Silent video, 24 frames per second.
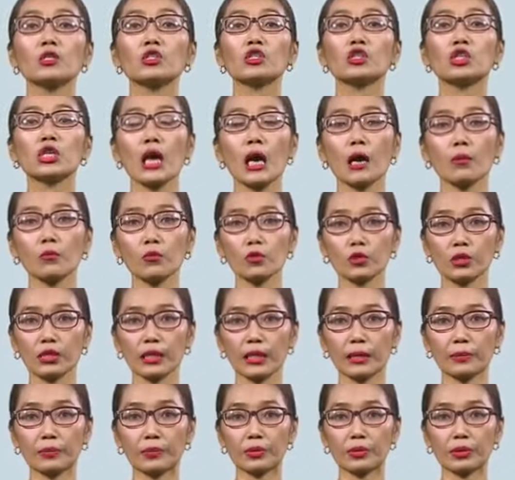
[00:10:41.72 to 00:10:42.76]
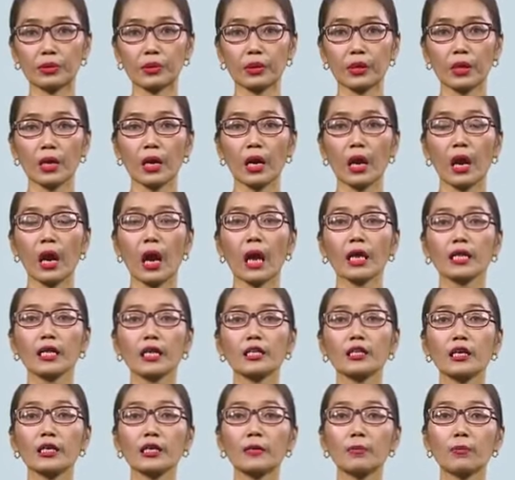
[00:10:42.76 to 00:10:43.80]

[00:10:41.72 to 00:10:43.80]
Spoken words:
Shia Muslims. Another